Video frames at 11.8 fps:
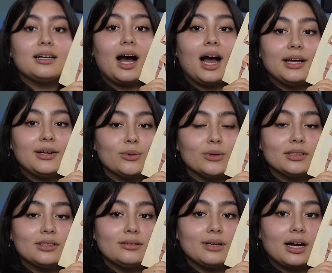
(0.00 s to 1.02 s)
I adore
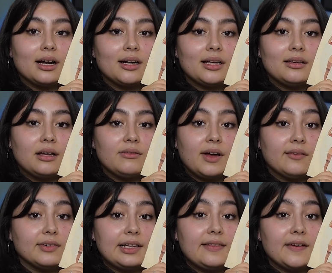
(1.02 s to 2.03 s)
this record. I love
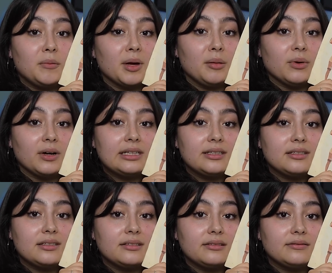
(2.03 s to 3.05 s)
everything by Prince.